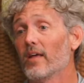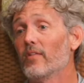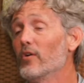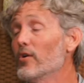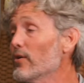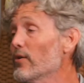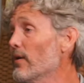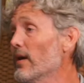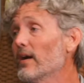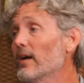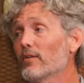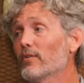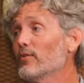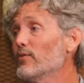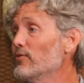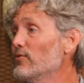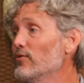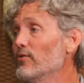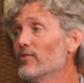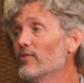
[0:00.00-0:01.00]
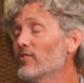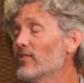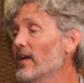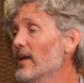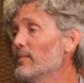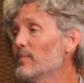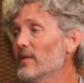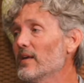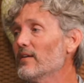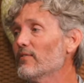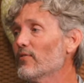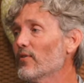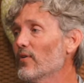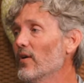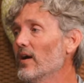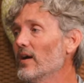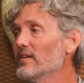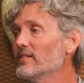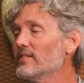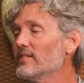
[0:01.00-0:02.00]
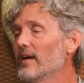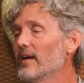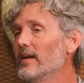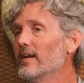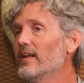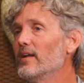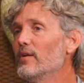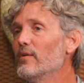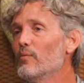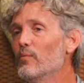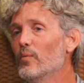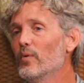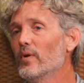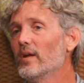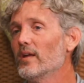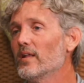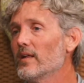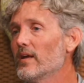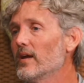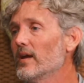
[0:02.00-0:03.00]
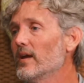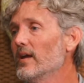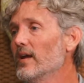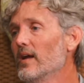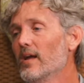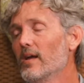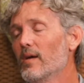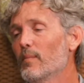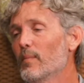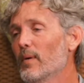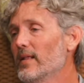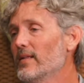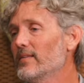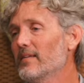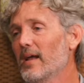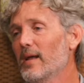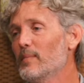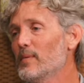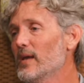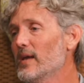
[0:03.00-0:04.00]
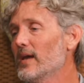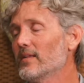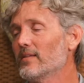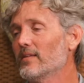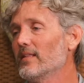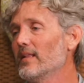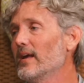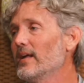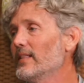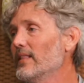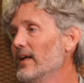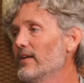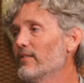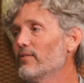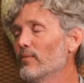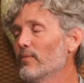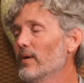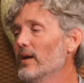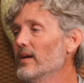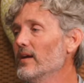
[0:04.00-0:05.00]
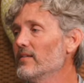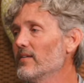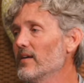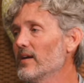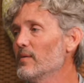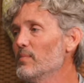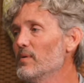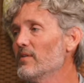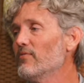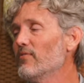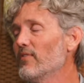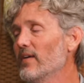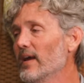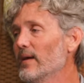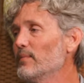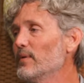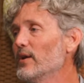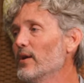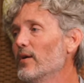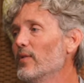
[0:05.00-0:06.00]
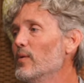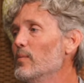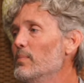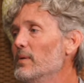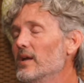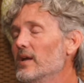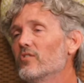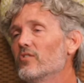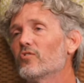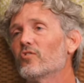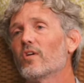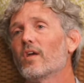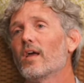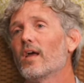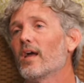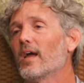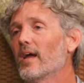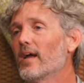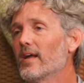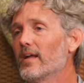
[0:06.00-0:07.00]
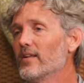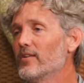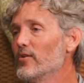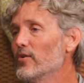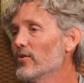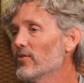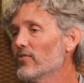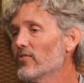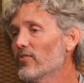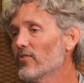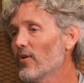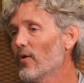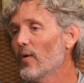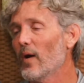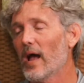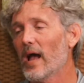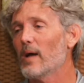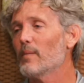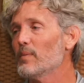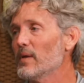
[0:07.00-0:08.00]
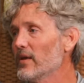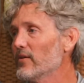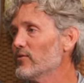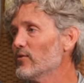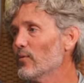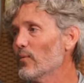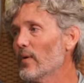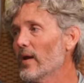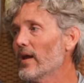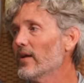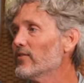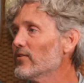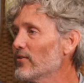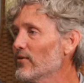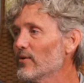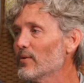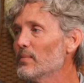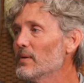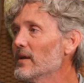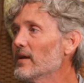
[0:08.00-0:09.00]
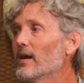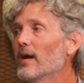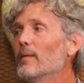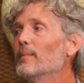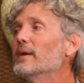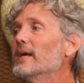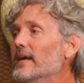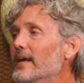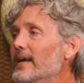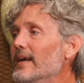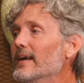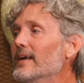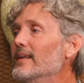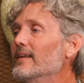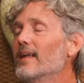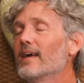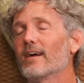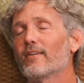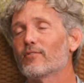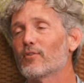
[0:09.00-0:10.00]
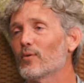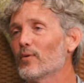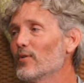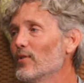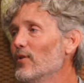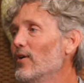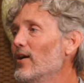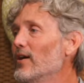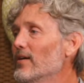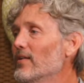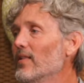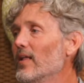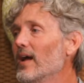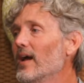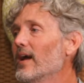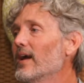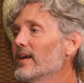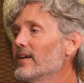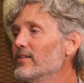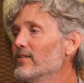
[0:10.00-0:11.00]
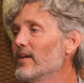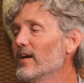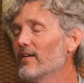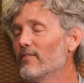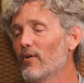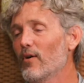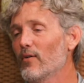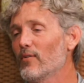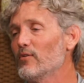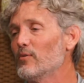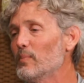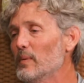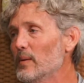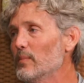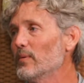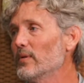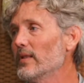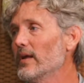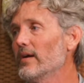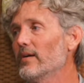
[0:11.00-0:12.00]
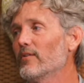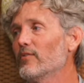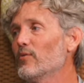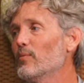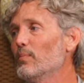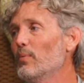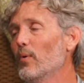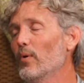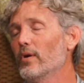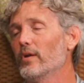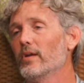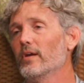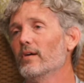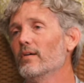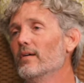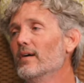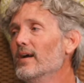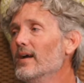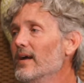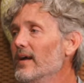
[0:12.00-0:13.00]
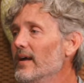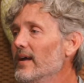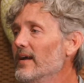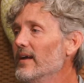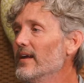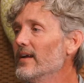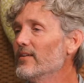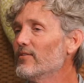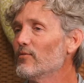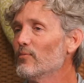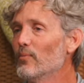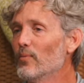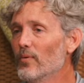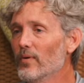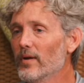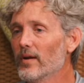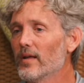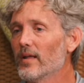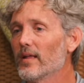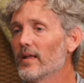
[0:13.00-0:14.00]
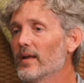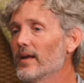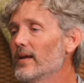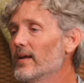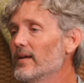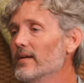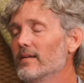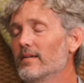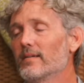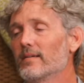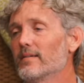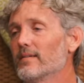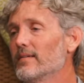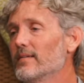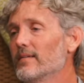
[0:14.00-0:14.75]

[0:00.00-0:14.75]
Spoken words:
And their ground crews do the same thing for us. And it really, by the time you get to like leg three, it's like a big family on the beach, and you're so happy as a racer to be coming in after a long leg, and you have all these people there to support you. It's really